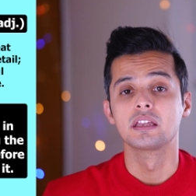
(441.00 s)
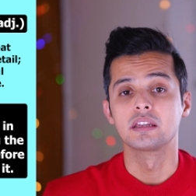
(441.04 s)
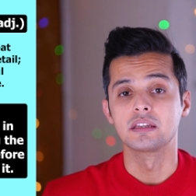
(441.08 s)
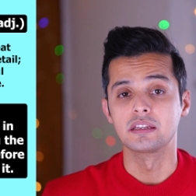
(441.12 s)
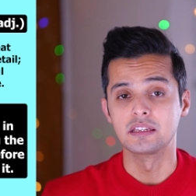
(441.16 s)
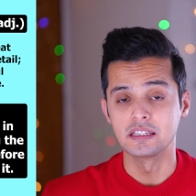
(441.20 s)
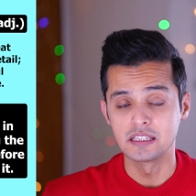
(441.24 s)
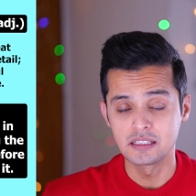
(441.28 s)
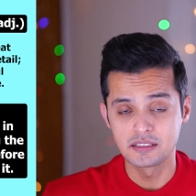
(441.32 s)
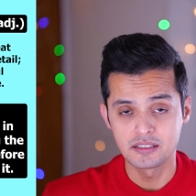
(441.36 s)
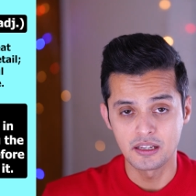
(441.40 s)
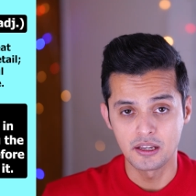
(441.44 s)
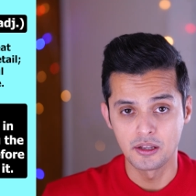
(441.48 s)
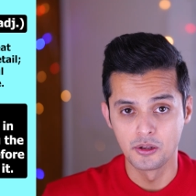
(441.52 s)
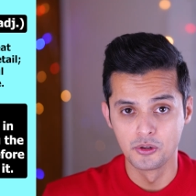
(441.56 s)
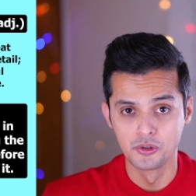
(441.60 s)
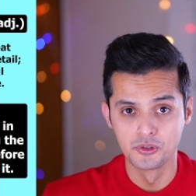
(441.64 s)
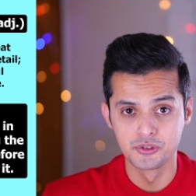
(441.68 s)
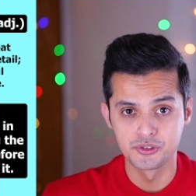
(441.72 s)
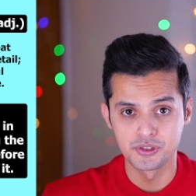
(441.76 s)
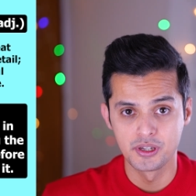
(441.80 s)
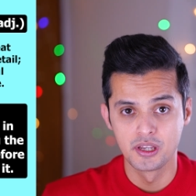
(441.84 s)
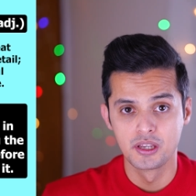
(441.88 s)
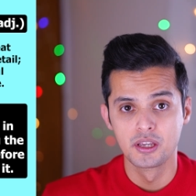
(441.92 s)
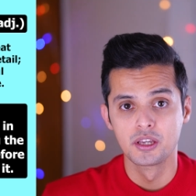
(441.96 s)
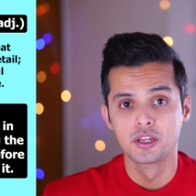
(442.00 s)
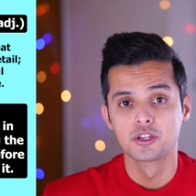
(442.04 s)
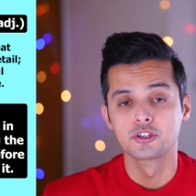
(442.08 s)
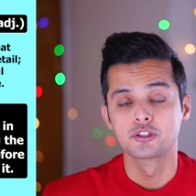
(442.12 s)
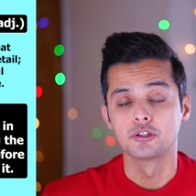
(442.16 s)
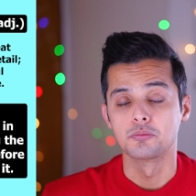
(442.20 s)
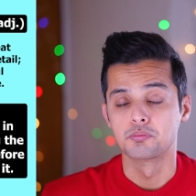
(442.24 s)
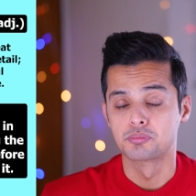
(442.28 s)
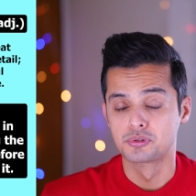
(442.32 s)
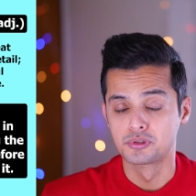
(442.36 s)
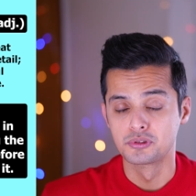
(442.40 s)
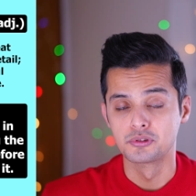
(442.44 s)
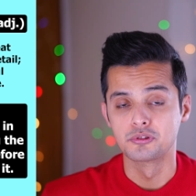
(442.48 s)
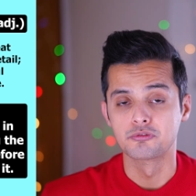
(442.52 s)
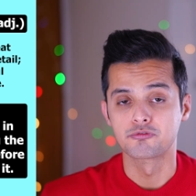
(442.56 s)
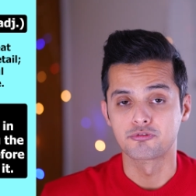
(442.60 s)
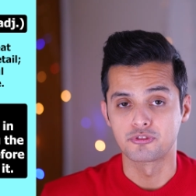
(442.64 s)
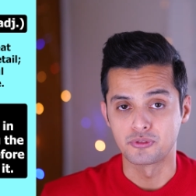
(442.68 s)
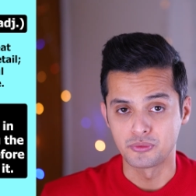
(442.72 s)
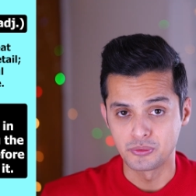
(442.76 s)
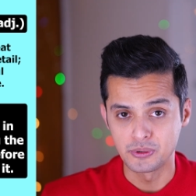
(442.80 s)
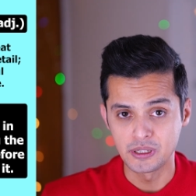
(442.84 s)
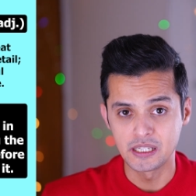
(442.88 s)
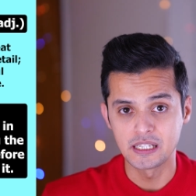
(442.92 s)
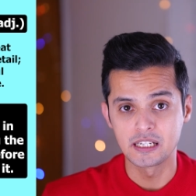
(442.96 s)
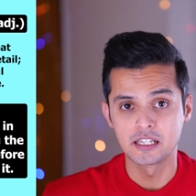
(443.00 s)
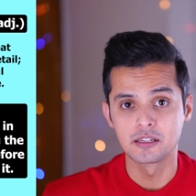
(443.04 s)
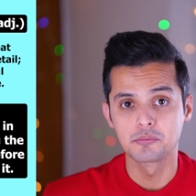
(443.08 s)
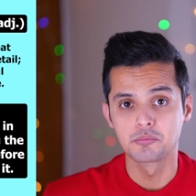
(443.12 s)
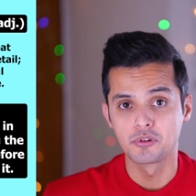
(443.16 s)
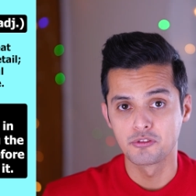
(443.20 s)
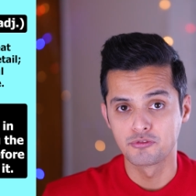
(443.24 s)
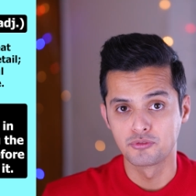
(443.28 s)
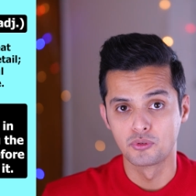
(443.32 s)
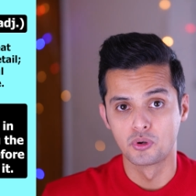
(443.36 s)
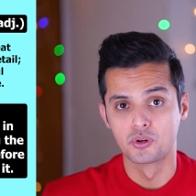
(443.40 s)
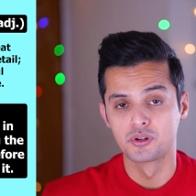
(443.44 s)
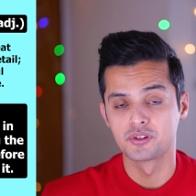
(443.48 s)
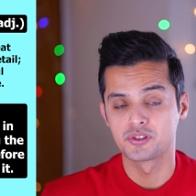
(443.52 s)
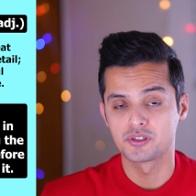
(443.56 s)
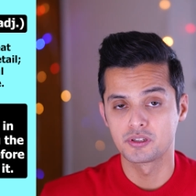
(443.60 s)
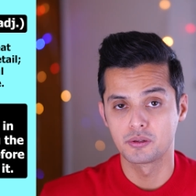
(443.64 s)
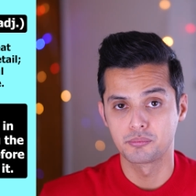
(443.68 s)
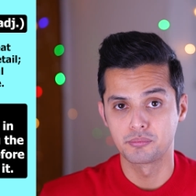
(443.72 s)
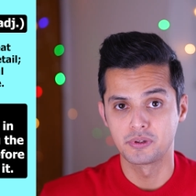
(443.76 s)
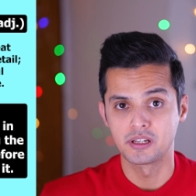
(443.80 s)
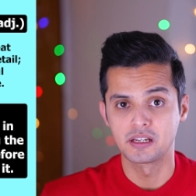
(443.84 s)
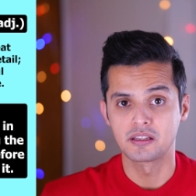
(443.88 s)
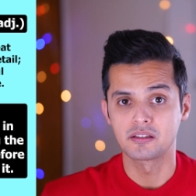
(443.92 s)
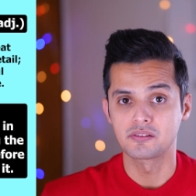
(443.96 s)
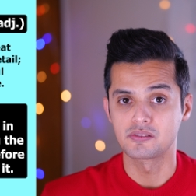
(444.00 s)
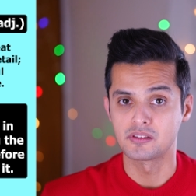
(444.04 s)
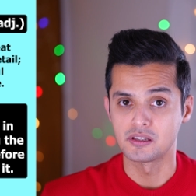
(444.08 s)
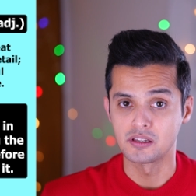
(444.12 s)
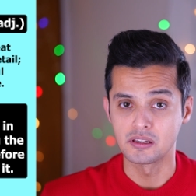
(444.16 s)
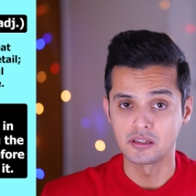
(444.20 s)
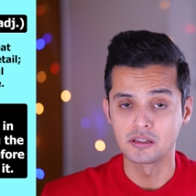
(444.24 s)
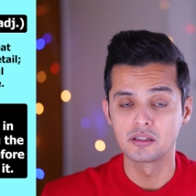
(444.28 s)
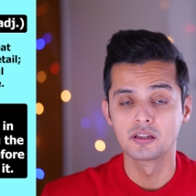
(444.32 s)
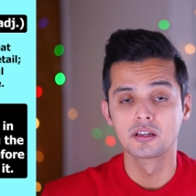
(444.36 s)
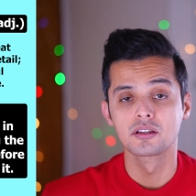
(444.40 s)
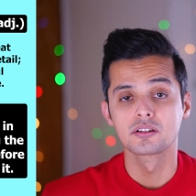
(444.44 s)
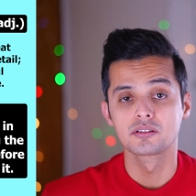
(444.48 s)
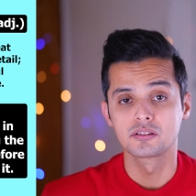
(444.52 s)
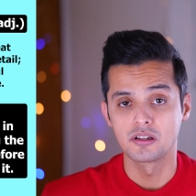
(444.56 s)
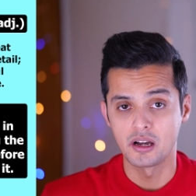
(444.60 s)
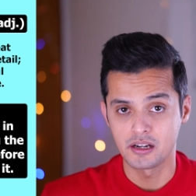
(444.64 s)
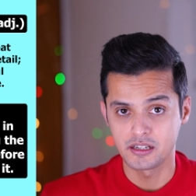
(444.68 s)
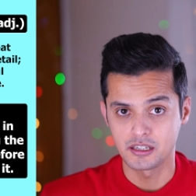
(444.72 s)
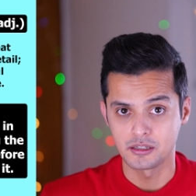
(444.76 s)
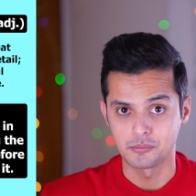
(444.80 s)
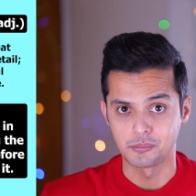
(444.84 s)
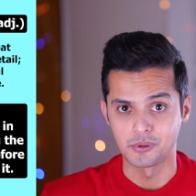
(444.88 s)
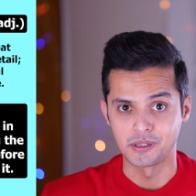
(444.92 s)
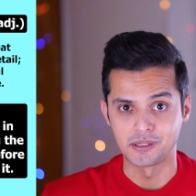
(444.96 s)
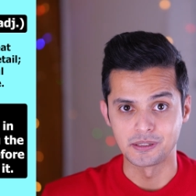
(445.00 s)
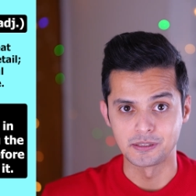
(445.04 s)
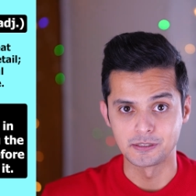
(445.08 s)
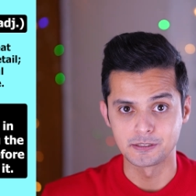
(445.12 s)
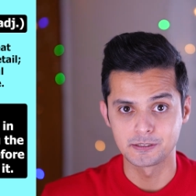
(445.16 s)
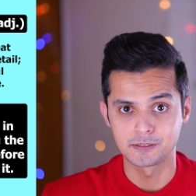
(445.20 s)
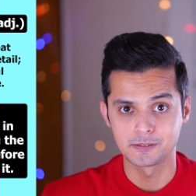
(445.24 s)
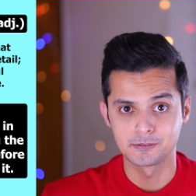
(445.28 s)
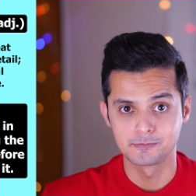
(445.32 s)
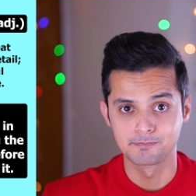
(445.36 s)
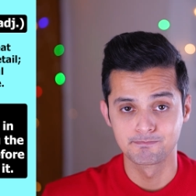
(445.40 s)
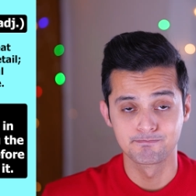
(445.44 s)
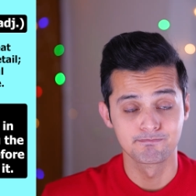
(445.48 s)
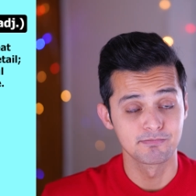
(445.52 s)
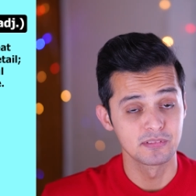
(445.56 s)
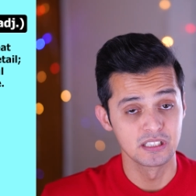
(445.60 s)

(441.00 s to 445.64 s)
details, to proofreading before submitting the document.